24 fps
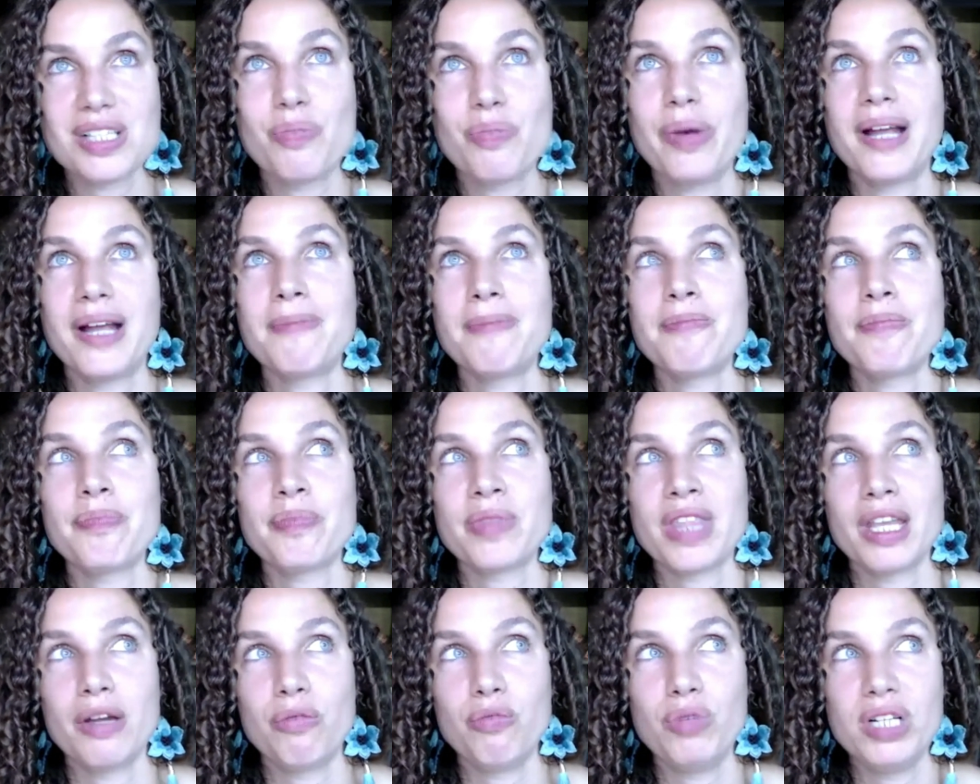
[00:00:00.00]
But
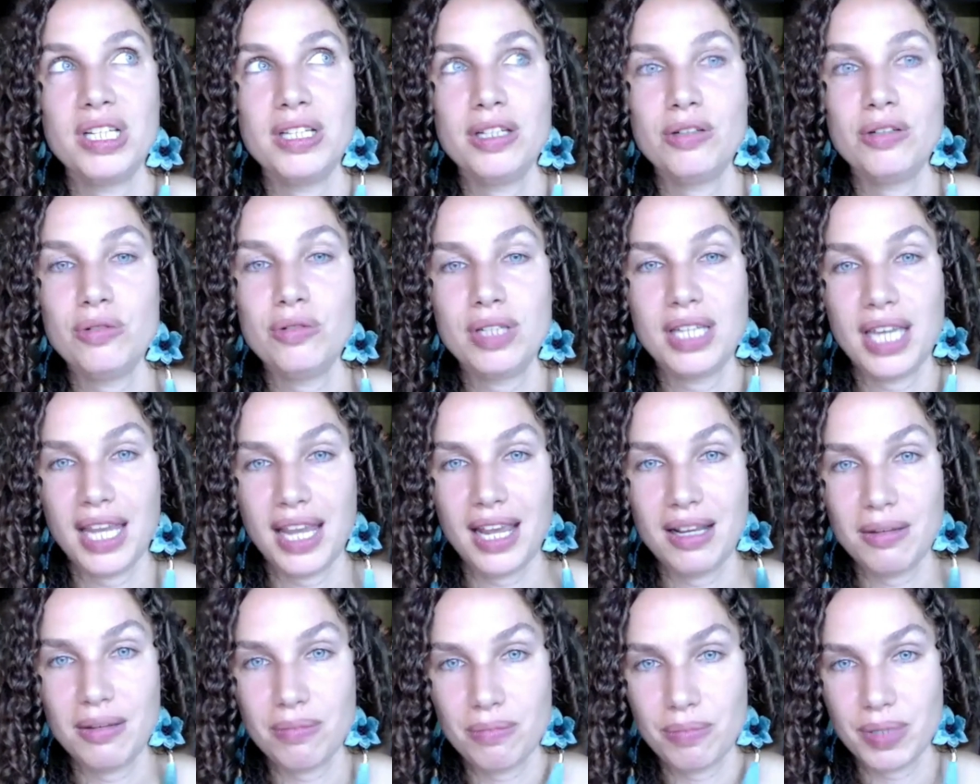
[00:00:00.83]
when you
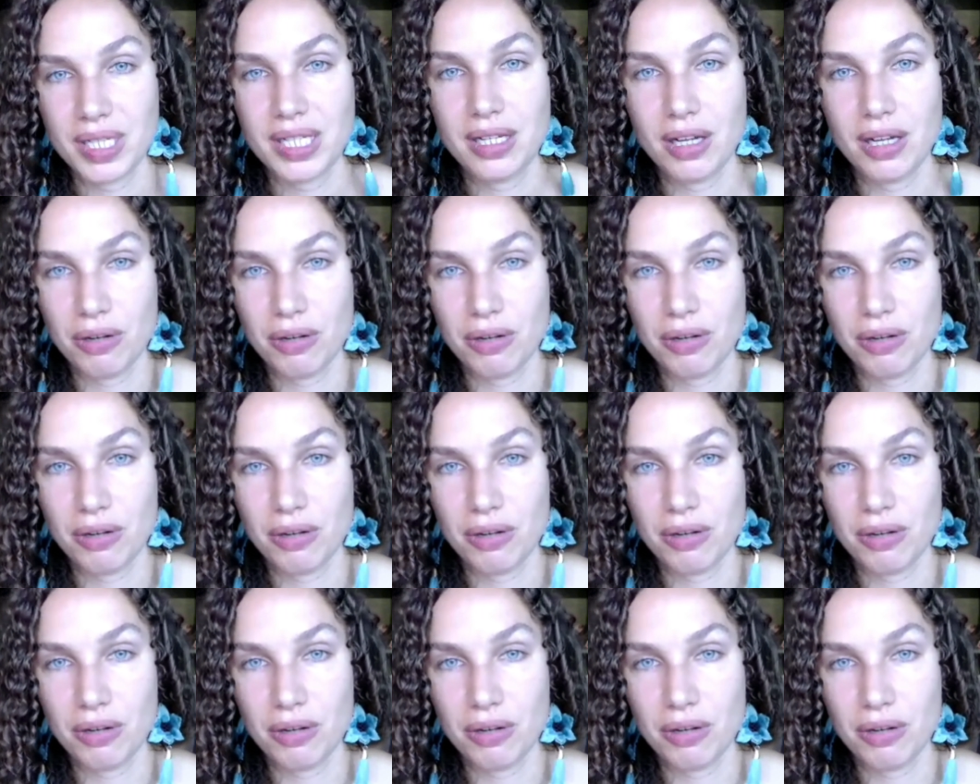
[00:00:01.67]
can't be